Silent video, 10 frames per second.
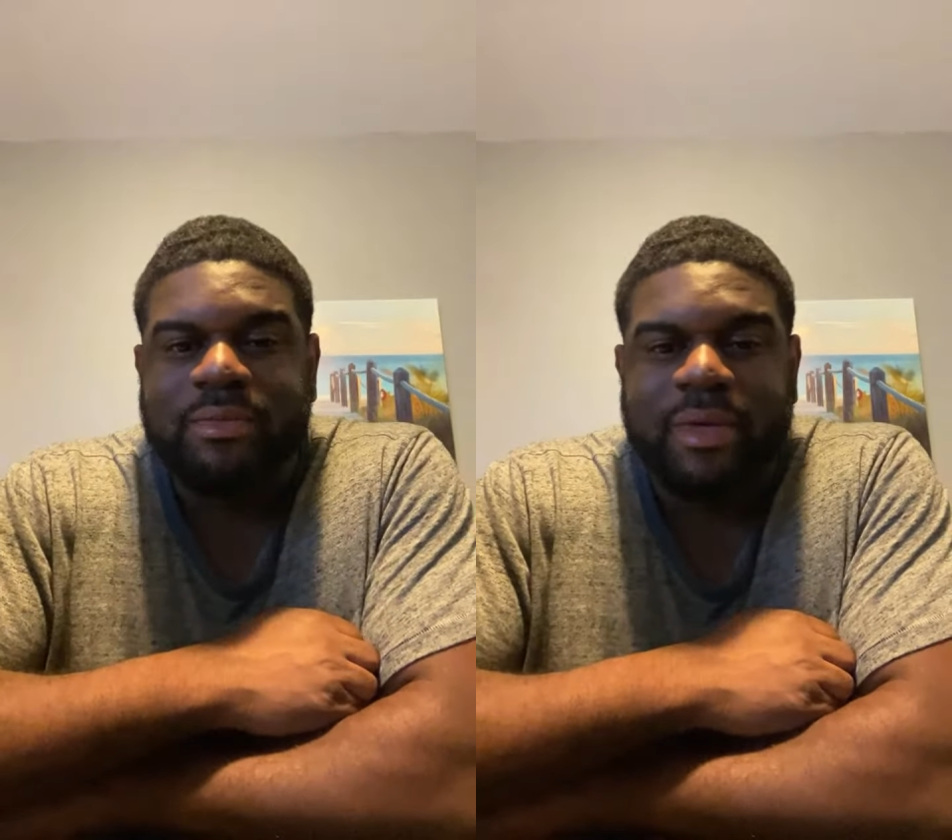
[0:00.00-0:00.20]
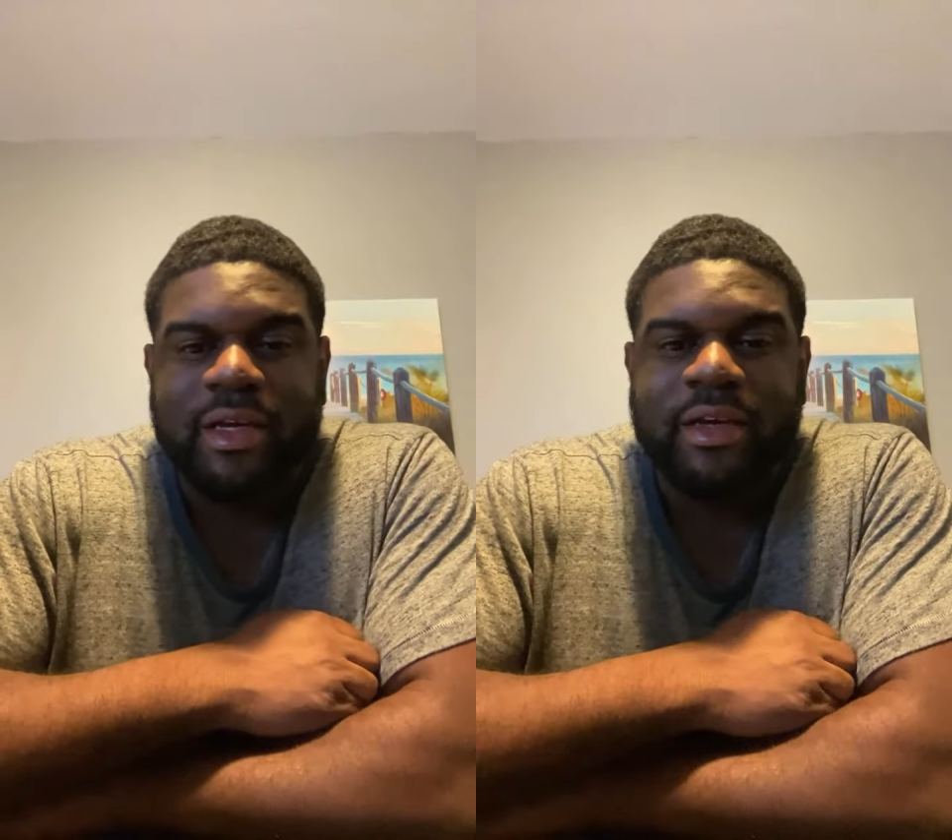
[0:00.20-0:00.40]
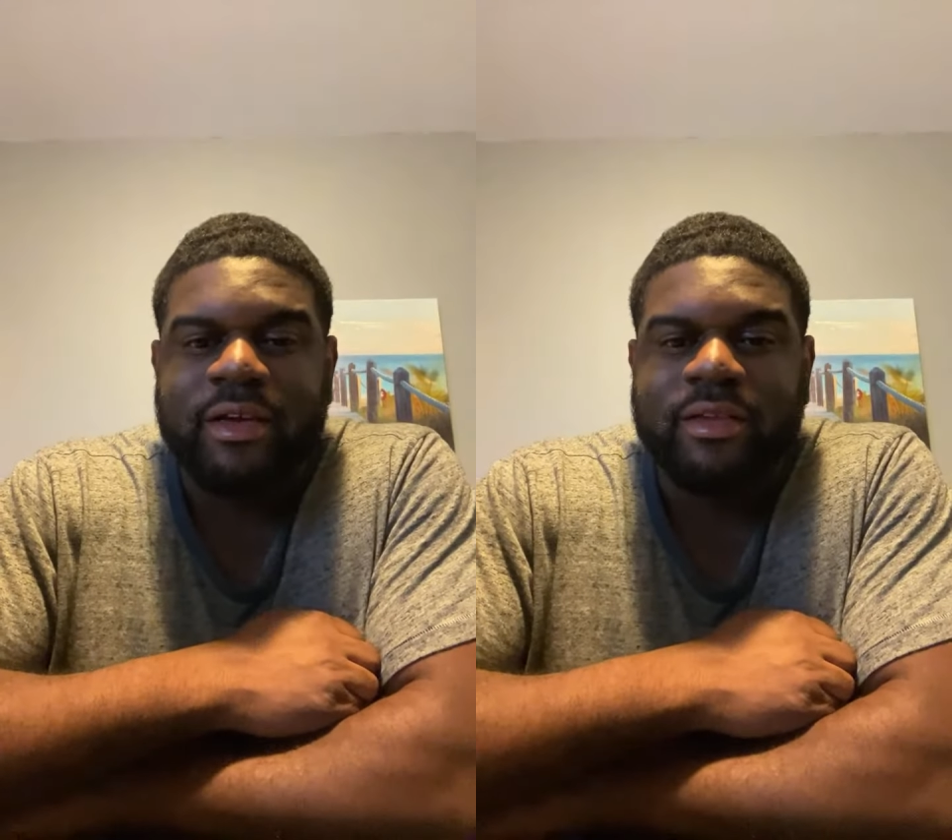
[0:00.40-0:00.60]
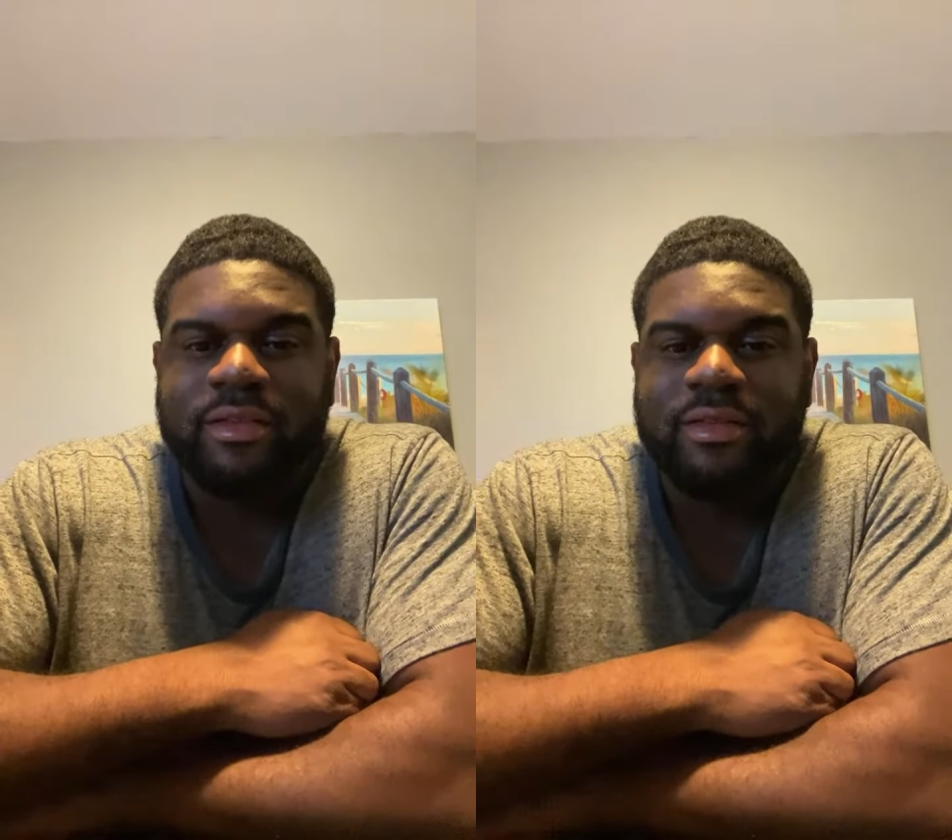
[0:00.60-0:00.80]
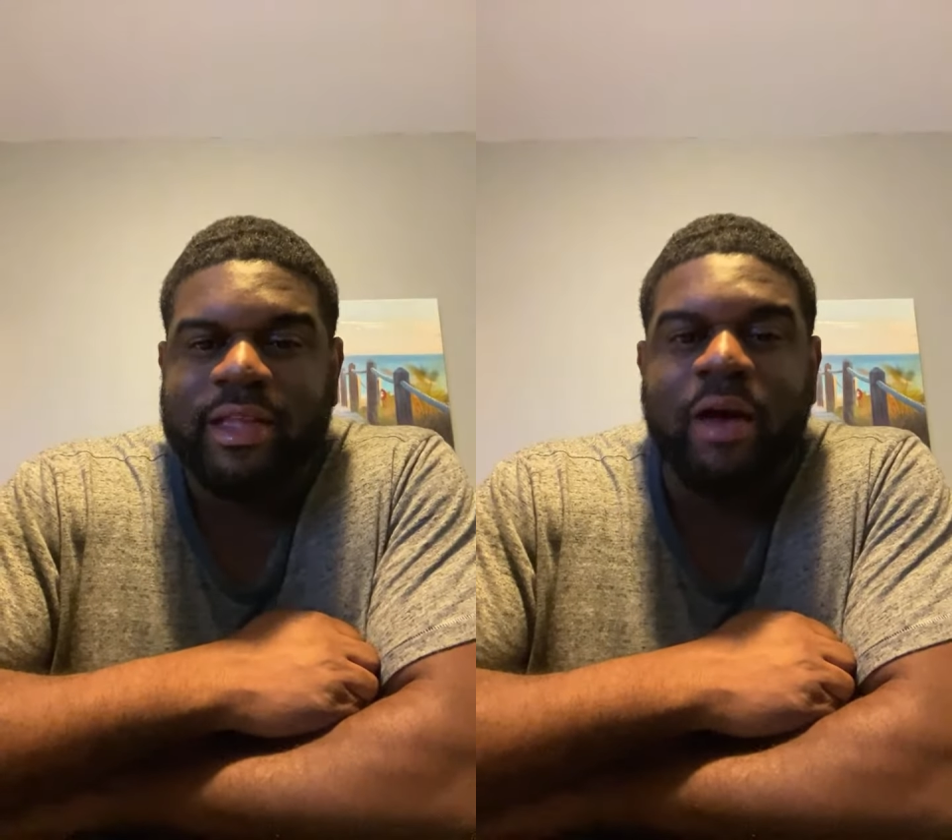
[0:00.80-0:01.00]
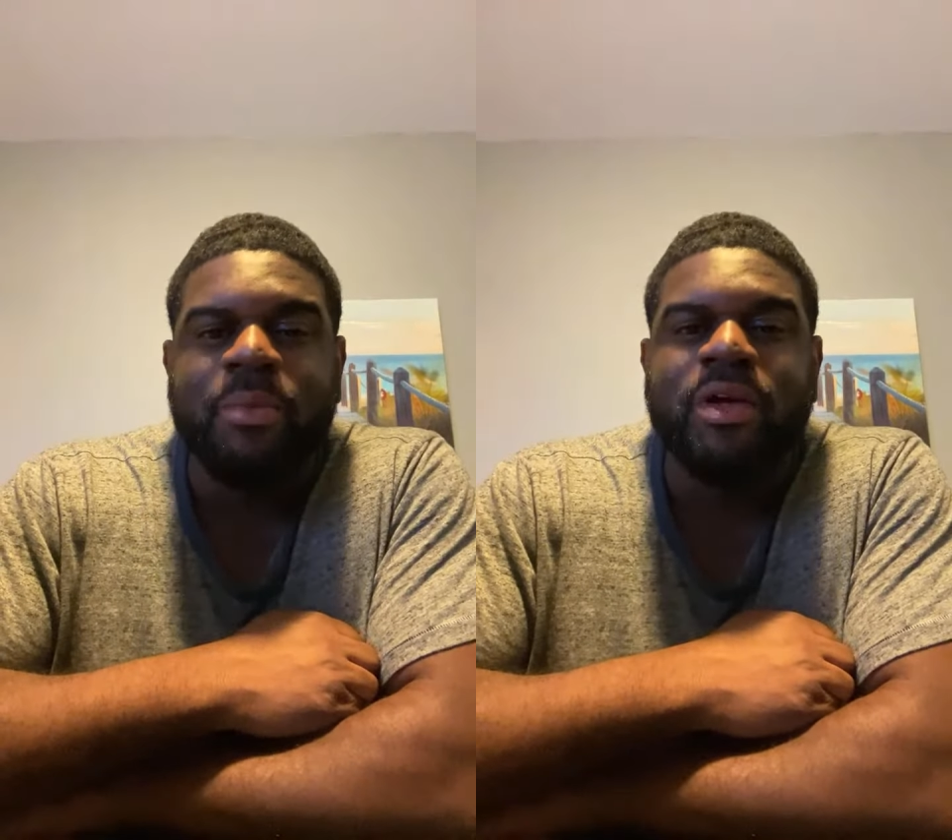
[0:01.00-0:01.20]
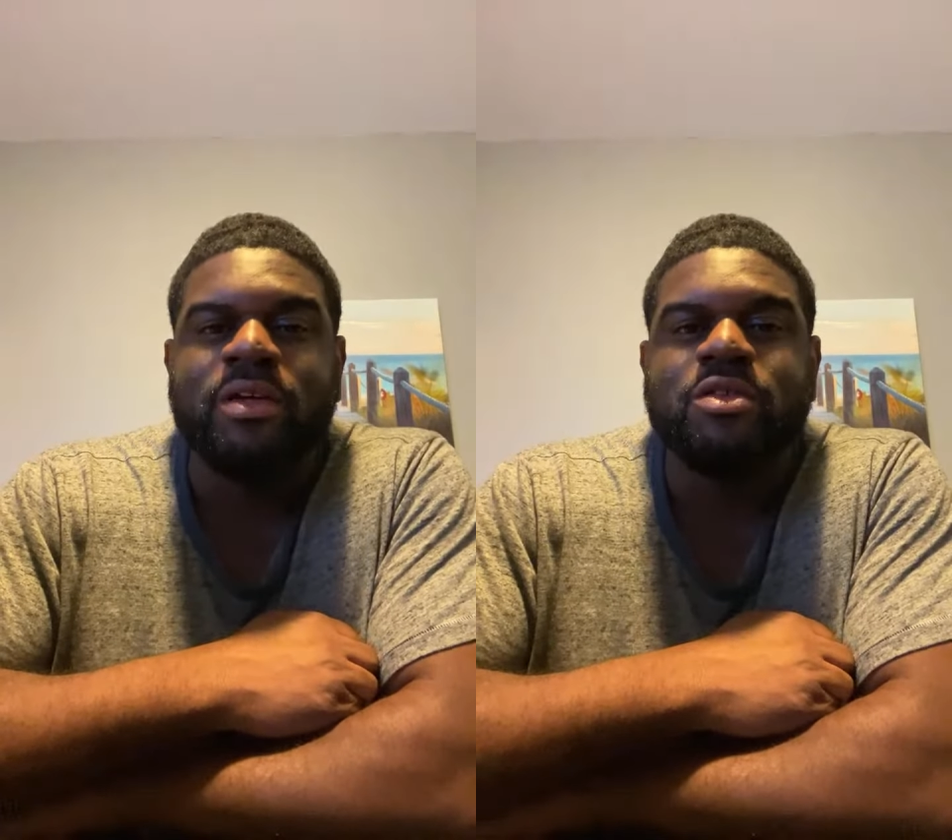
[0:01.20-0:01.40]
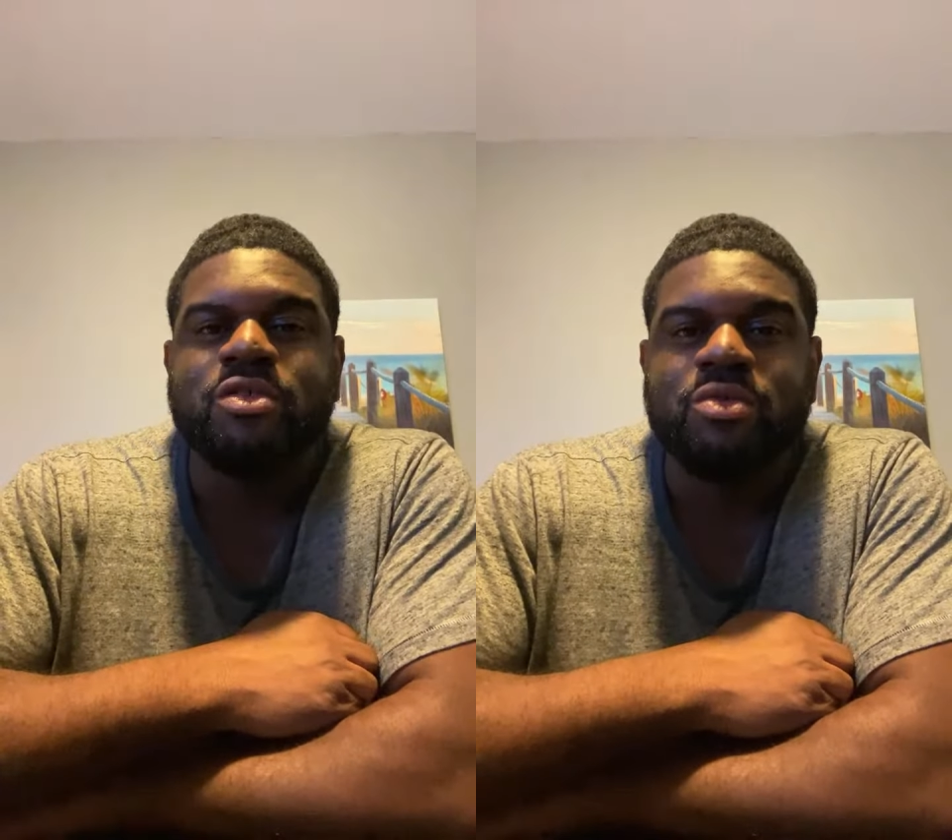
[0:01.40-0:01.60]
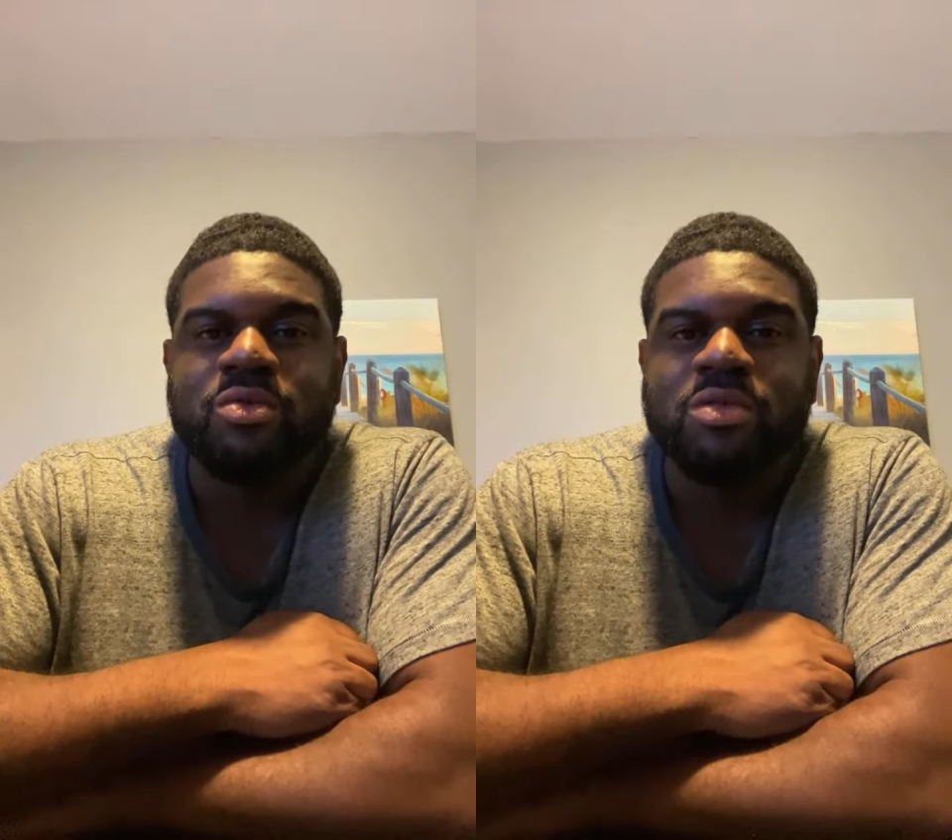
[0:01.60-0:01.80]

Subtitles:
man. That would be a true